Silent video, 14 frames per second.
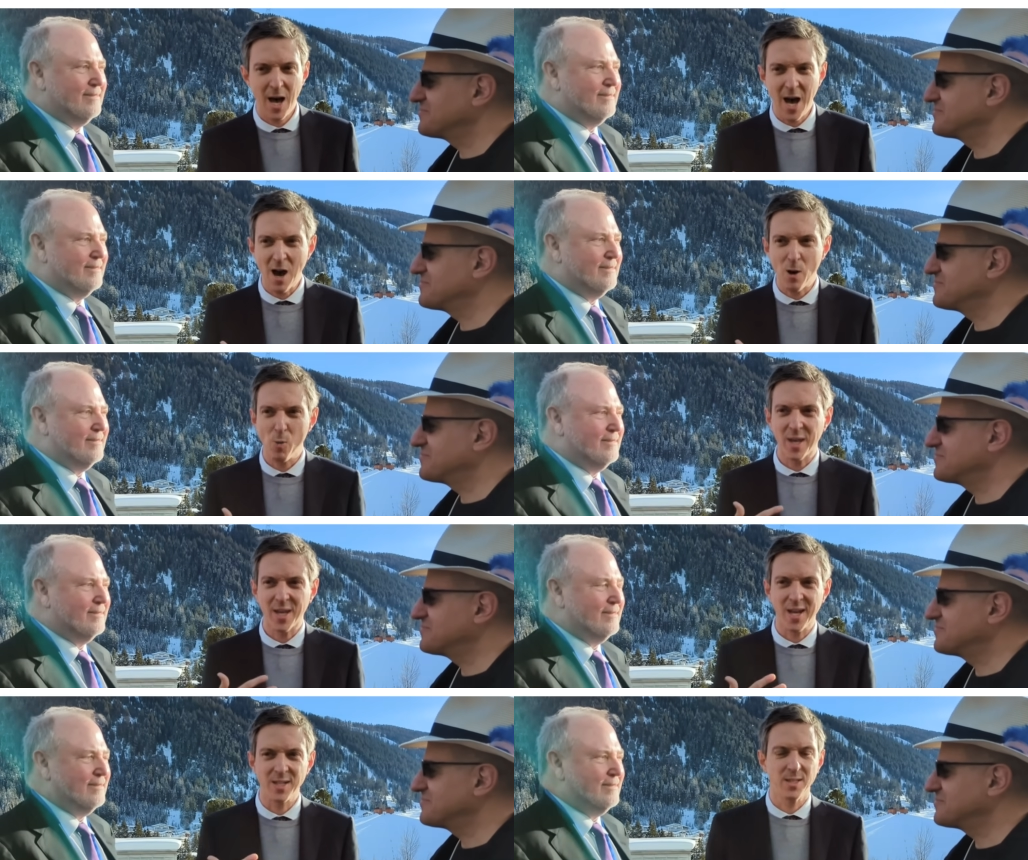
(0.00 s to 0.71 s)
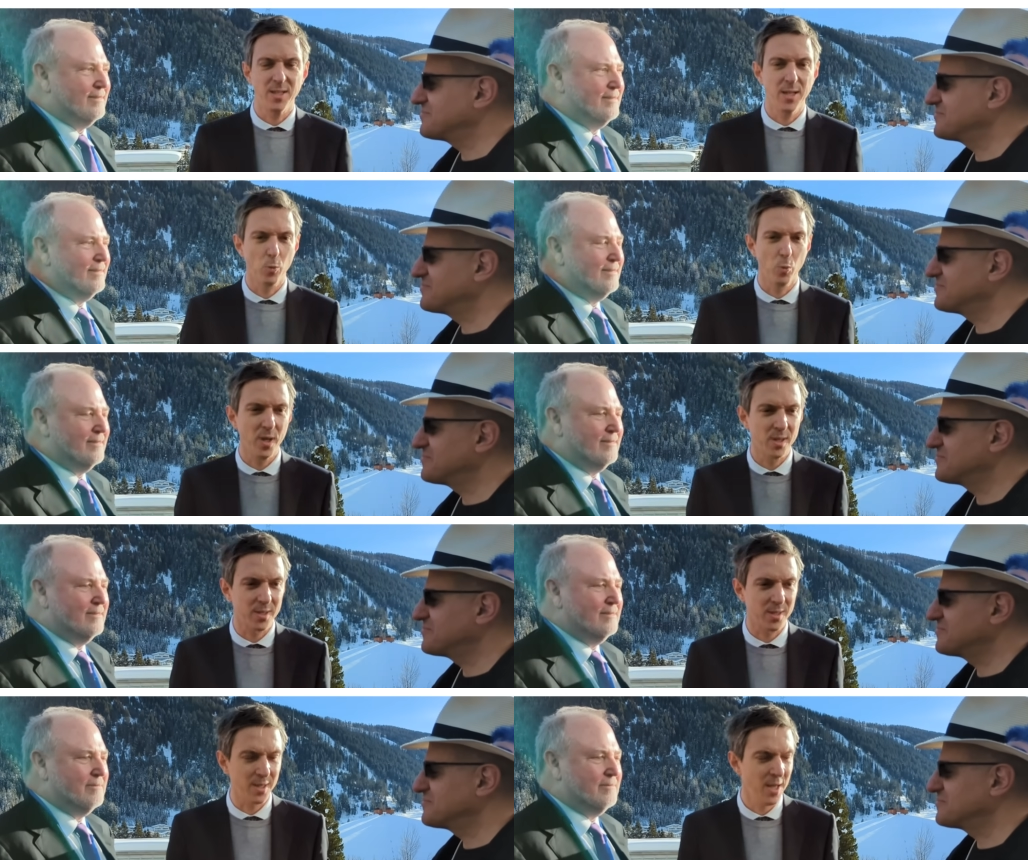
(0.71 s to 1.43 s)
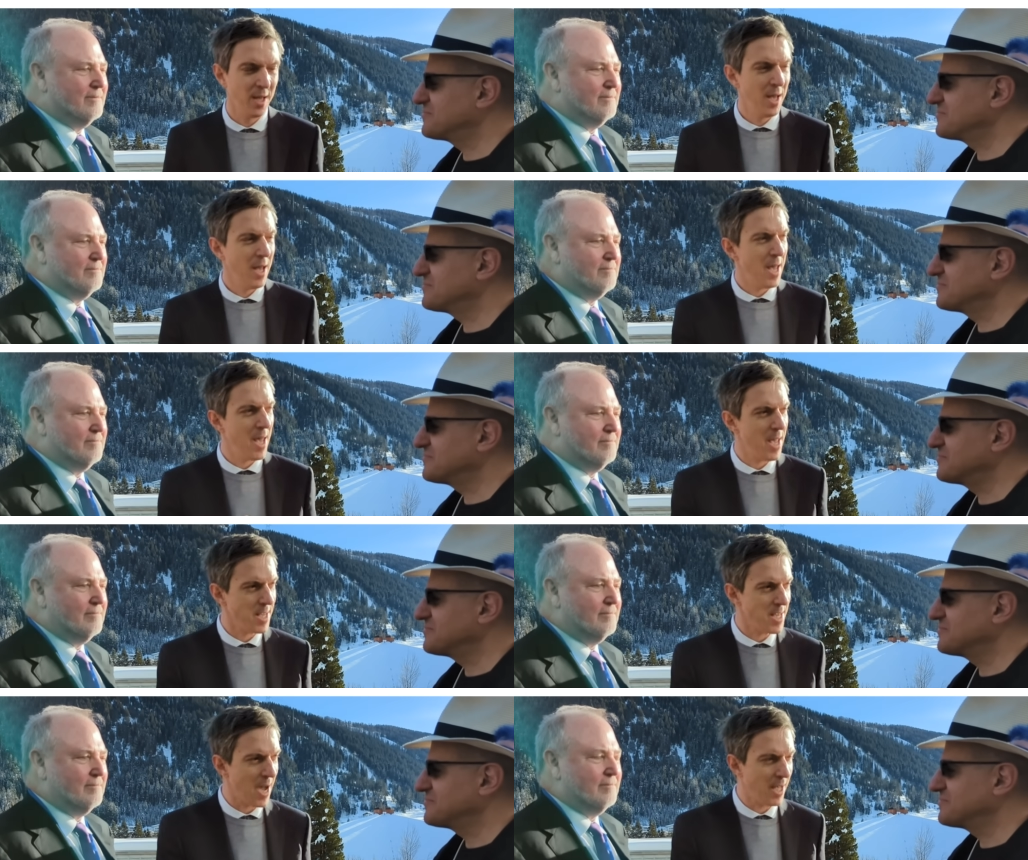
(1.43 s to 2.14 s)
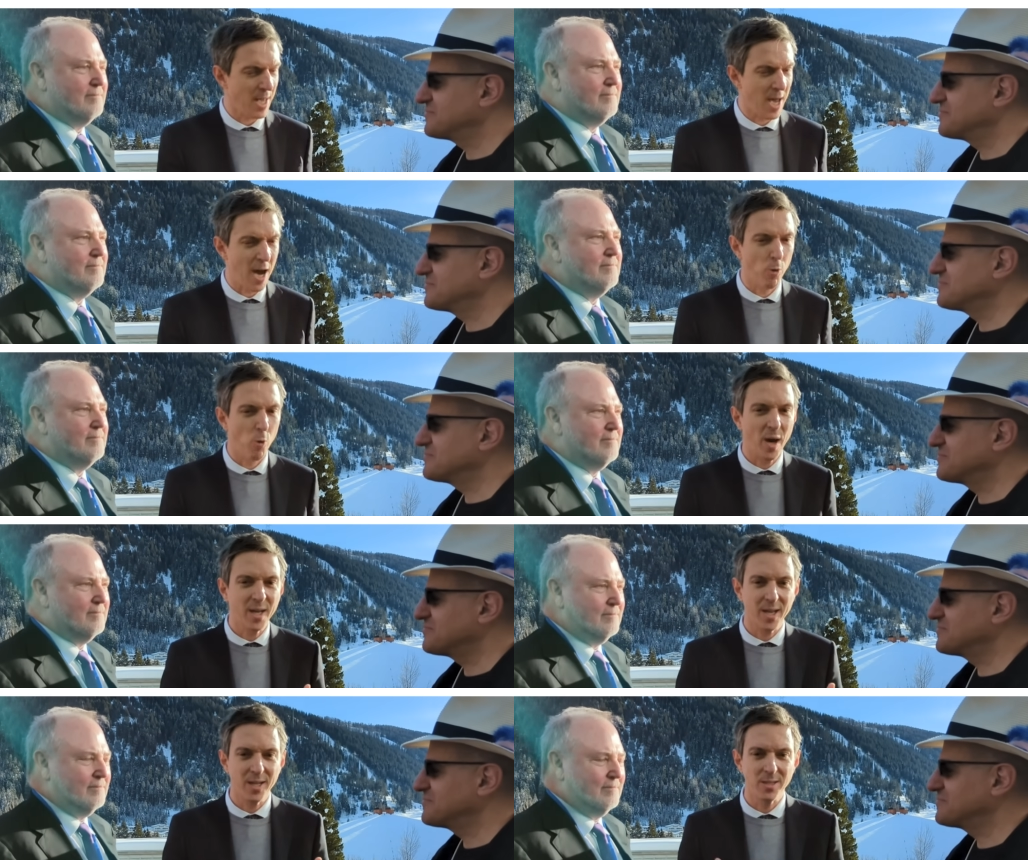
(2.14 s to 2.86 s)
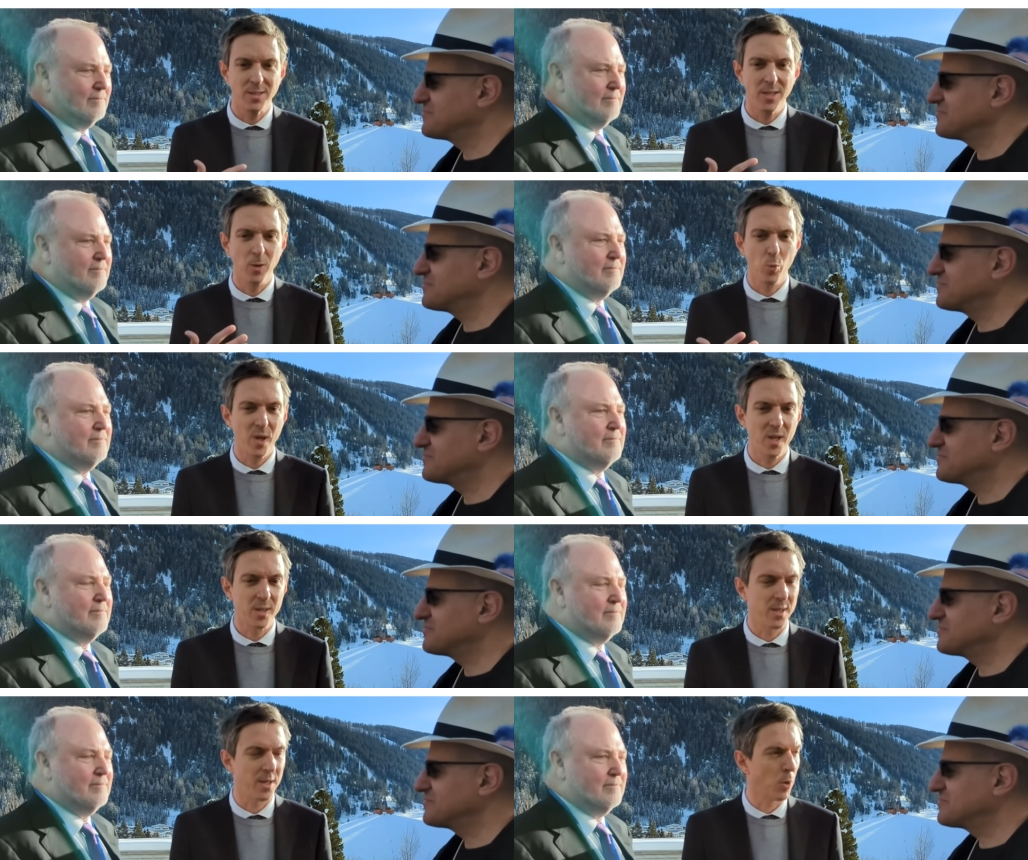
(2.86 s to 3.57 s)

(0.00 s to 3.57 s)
Speaker 1: how I can deal with uh, AI, how I can deal with uh,